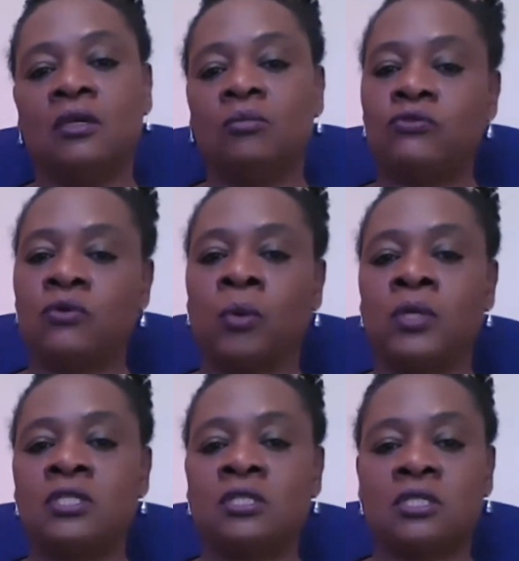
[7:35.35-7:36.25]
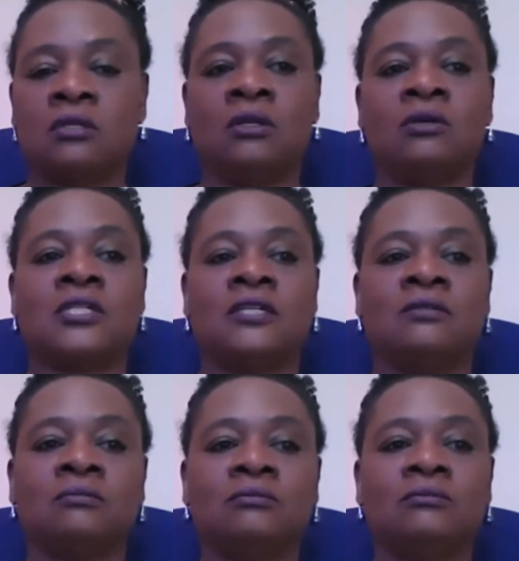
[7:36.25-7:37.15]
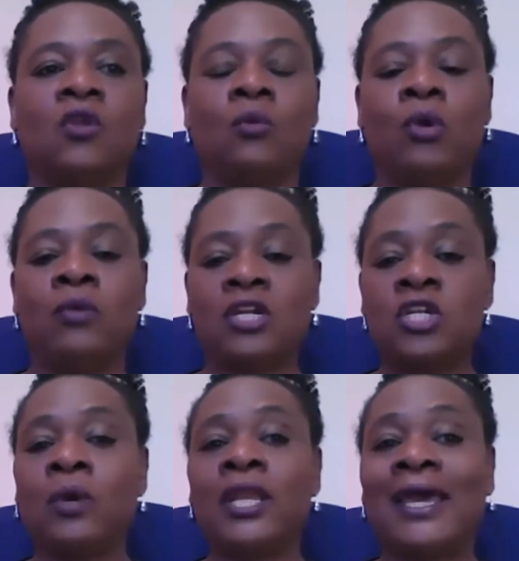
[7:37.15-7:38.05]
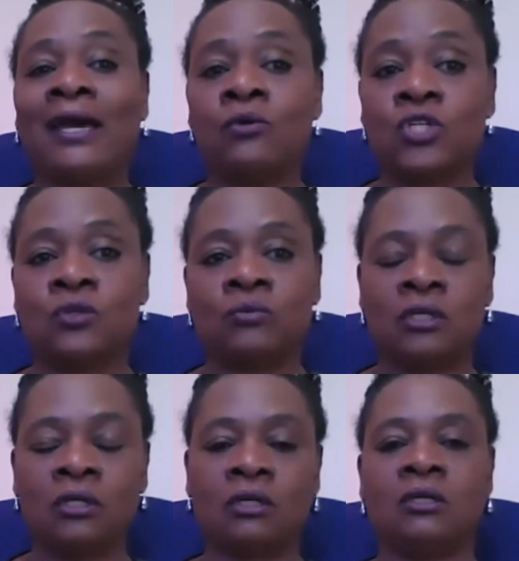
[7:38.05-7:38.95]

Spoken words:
before we went into lockdown, when we actually went out to work,